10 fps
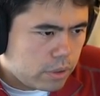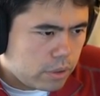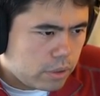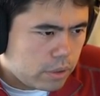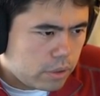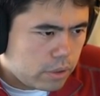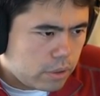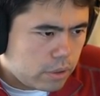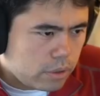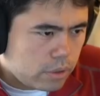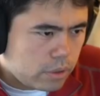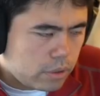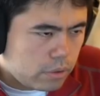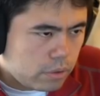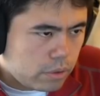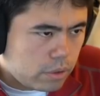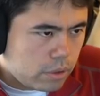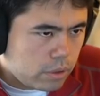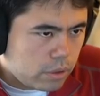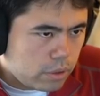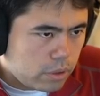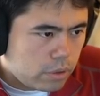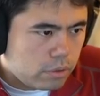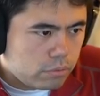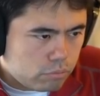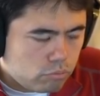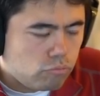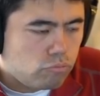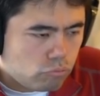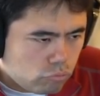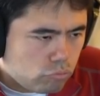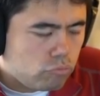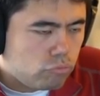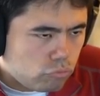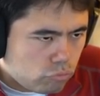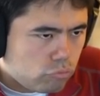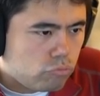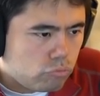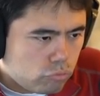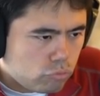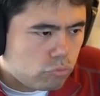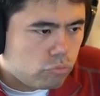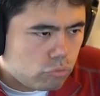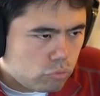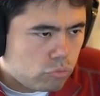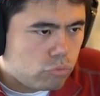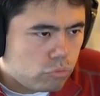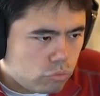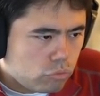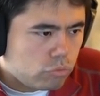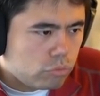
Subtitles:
(no one is talking)